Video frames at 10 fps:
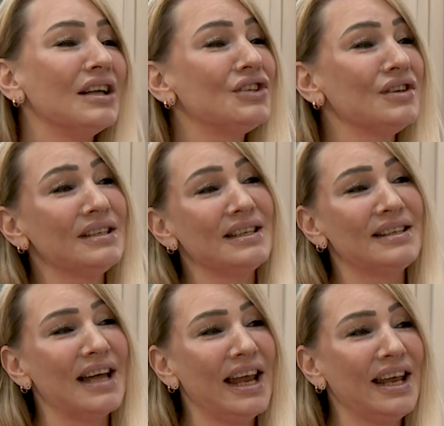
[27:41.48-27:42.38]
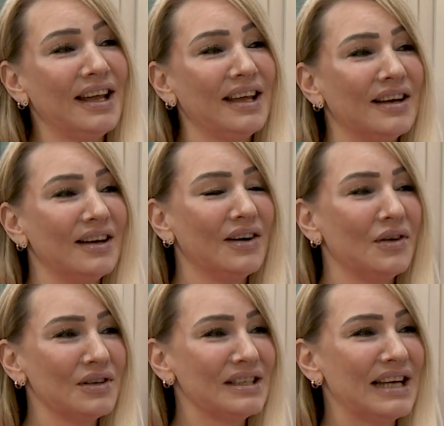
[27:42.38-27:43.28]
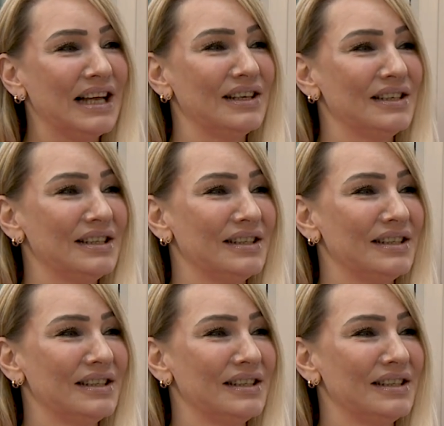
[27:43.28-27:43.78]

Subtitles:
Juicy steak or a salad?